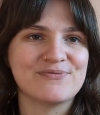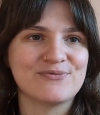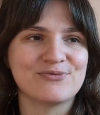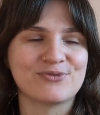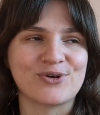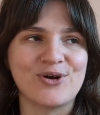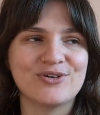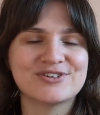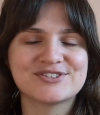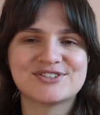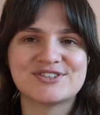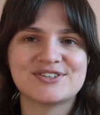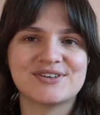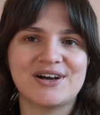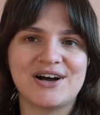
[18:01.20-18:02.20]

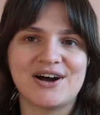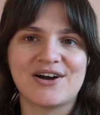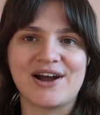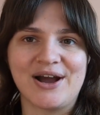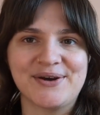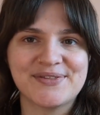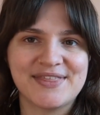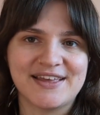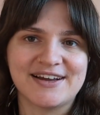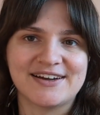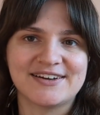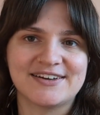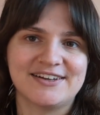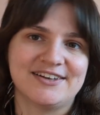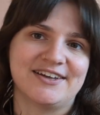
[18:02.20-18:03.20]
frogs are out
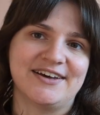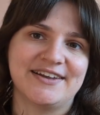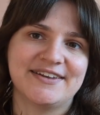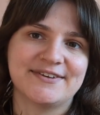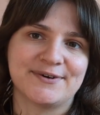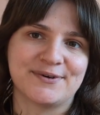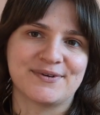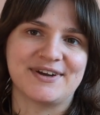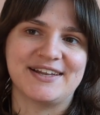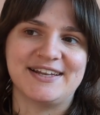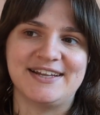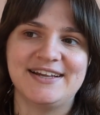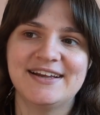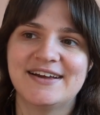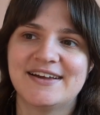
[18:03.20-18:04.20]
there a lot
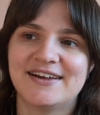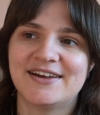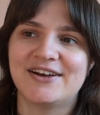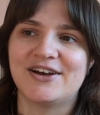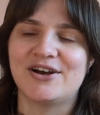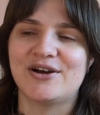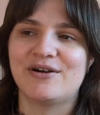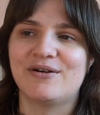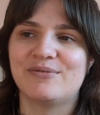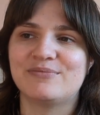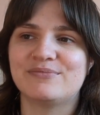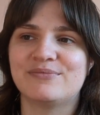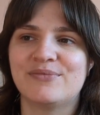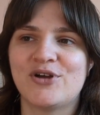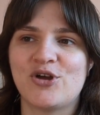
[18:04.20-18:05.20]
already,
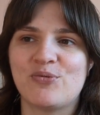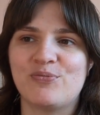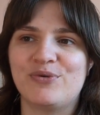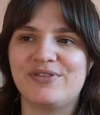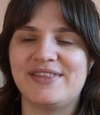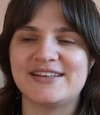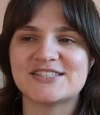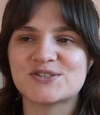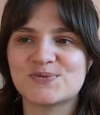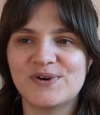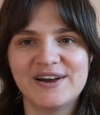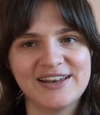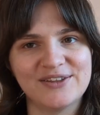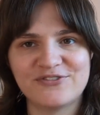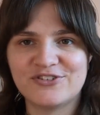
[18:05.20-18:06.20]
but this
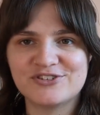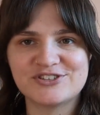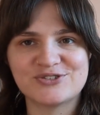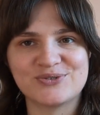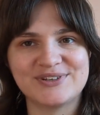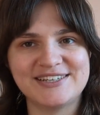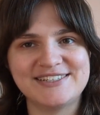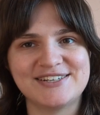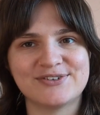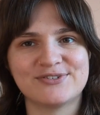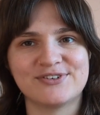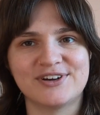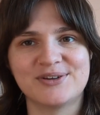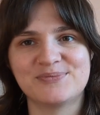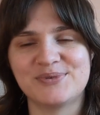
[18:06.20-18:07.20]
one, it feels really
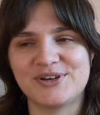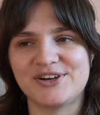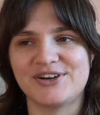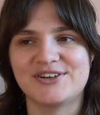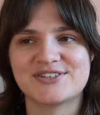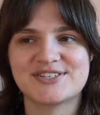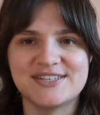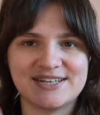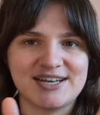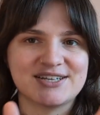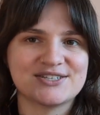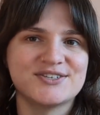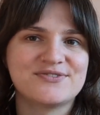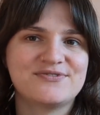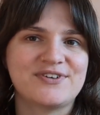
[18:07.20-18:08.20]
different because it
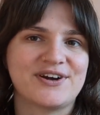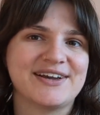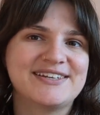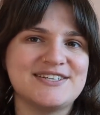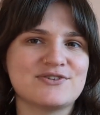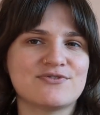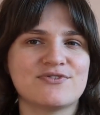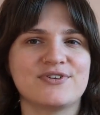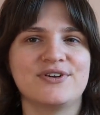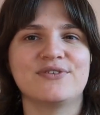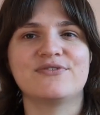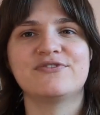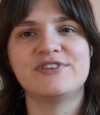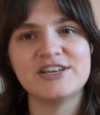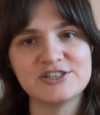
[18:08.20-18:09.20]
has a very
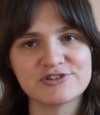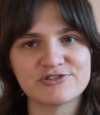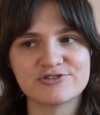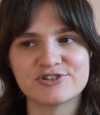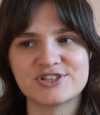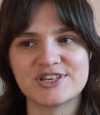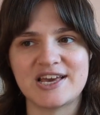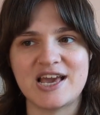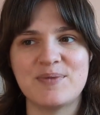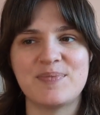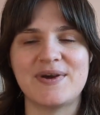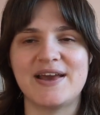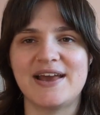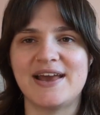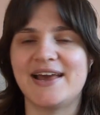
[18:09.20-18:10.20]
different facial
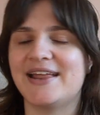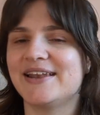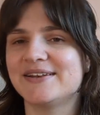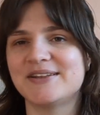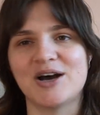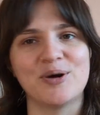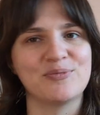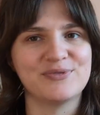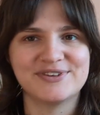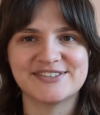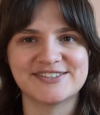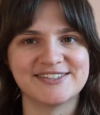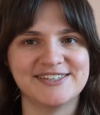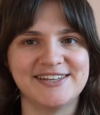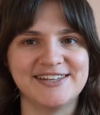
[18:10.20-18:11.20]
shape, and
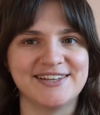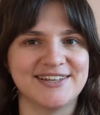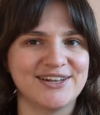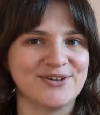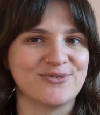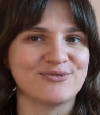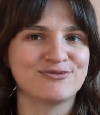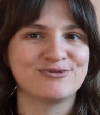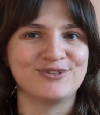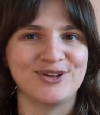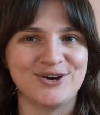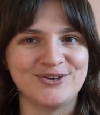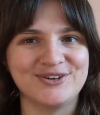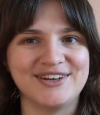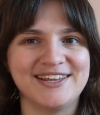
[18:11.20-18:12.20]
obviously the little
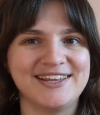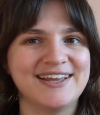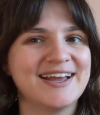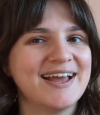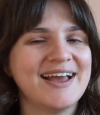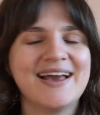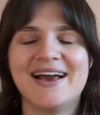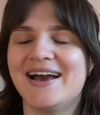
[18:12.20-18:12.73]
floaty,